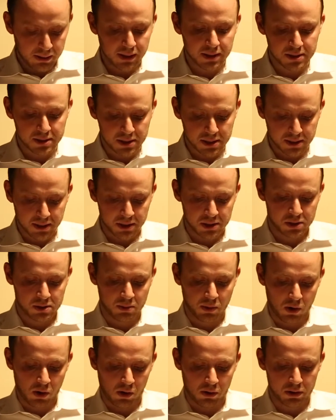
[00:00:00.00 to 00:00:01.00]
Let's discuss
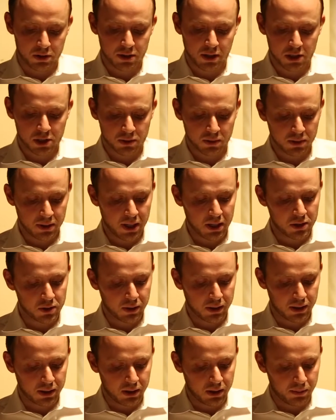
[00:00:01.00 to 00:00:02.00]
tomorrow. Joshua and
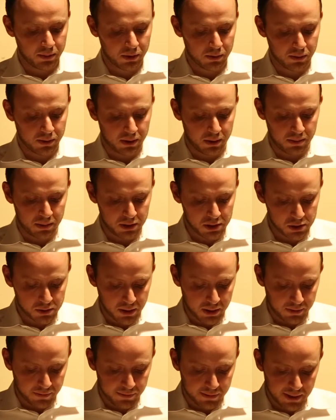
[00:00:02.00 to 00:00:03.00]
Andrew can help you with the
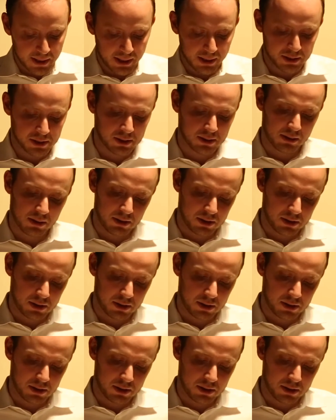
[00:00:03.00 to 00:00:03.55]
administrative things.